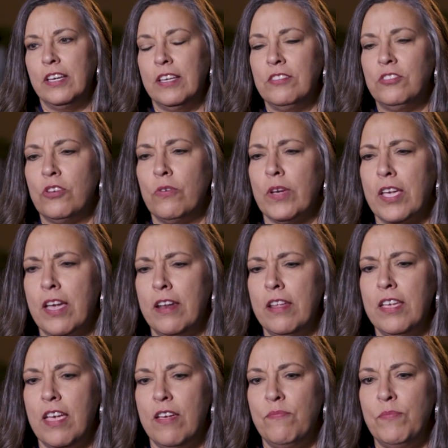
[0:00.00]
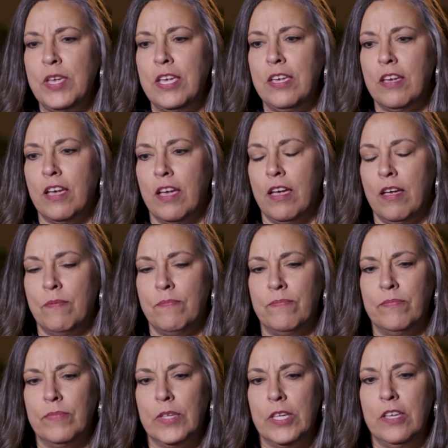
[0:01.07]
And so it kind of gave me
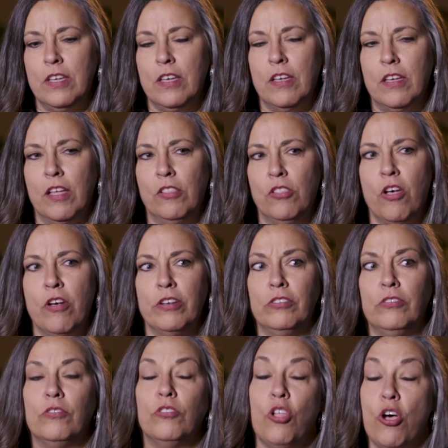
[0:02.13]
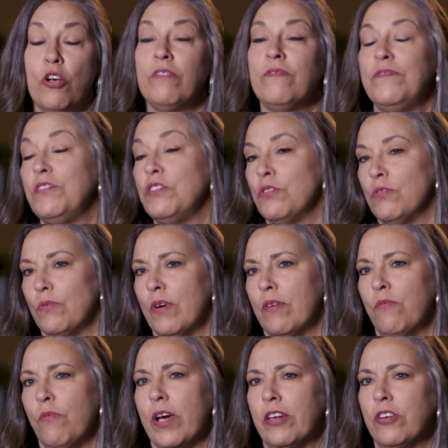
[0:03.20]
a long view
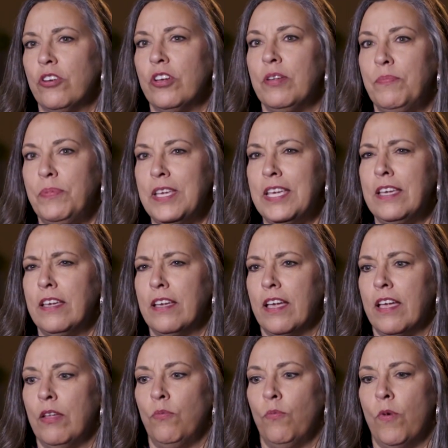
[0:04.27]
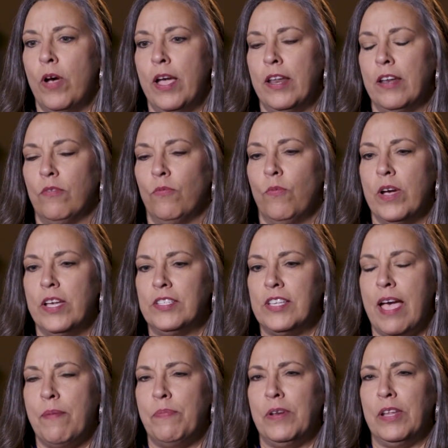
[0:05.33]
of what could be and what was
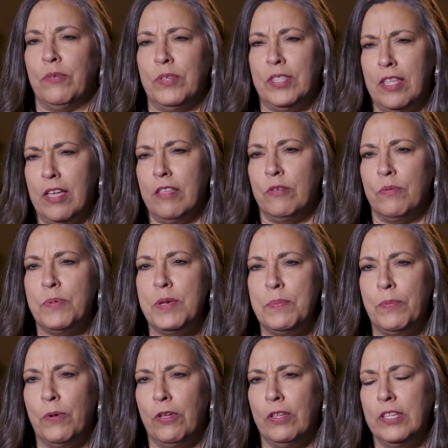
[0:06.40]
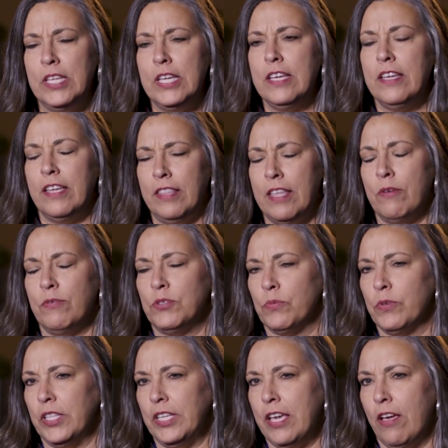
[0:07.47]
happening with other people. And that was
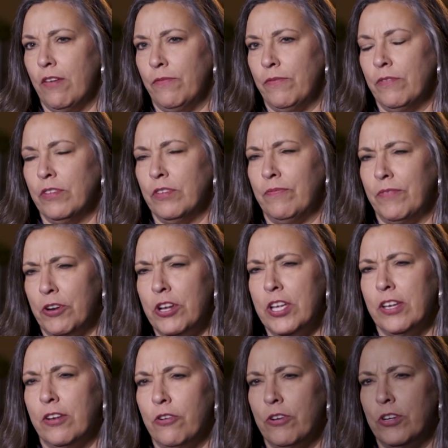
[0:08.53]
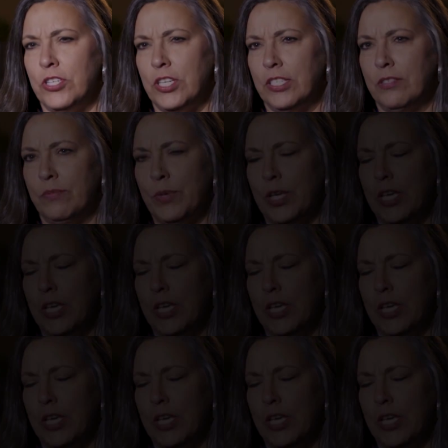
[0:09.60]
really helpful and very encouraging to